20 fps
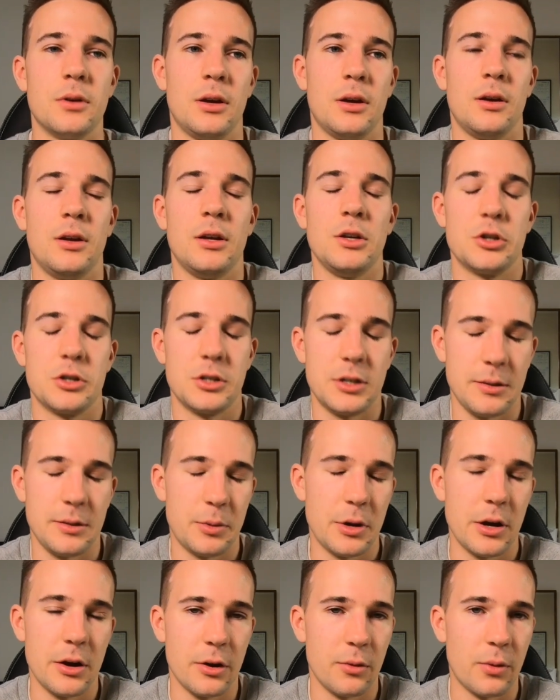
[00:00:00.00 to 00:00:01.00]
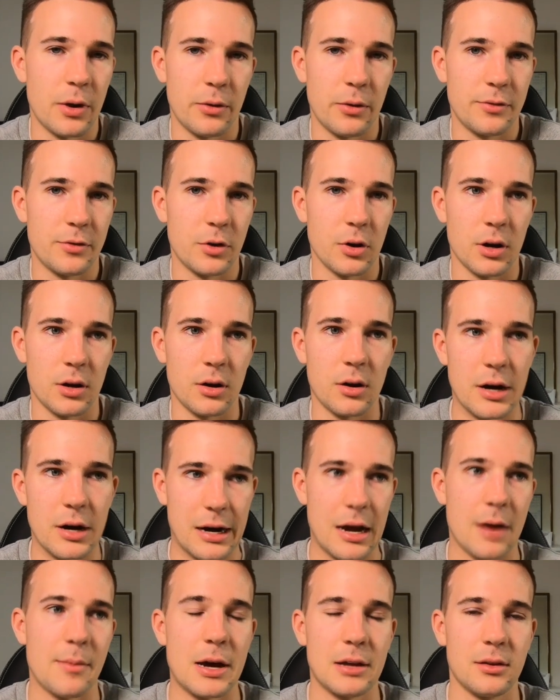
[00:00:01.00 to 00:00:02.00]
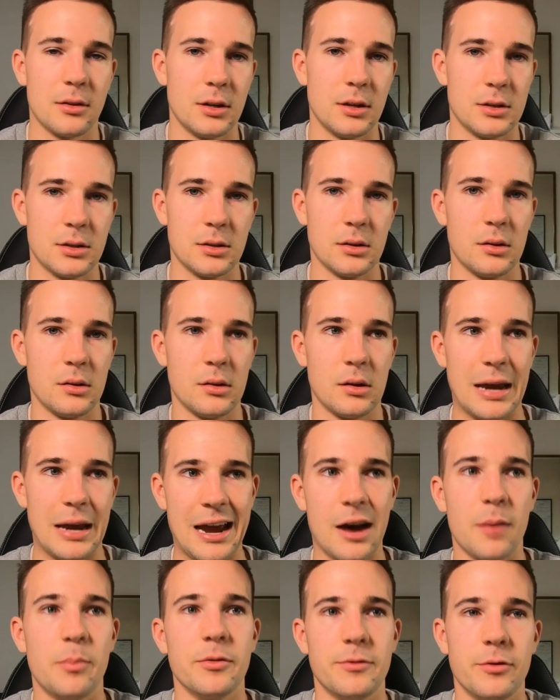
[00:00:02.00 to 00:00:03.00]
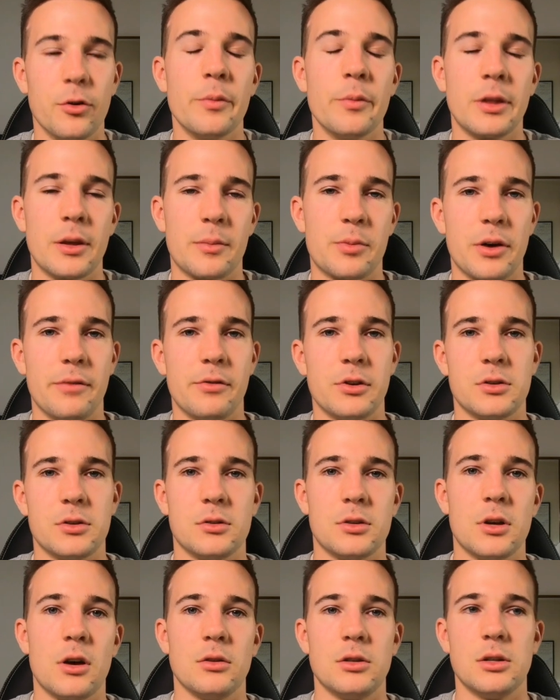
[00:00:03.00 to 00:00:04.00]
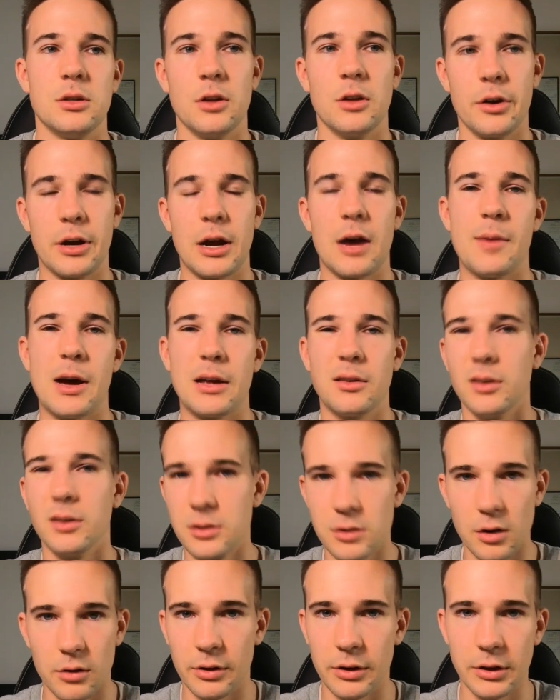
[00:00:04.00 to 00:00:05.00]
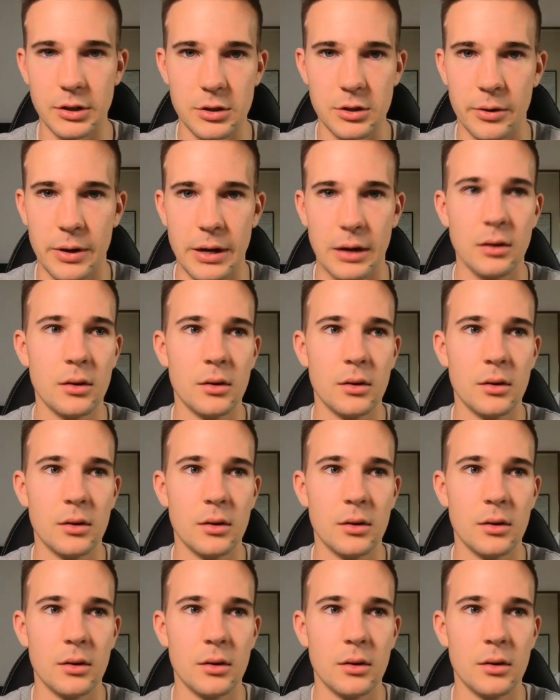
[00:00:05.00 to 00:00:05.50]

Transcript: interesting period where we've got high carb athletes outperforming their previous results and low carb athletes not really doing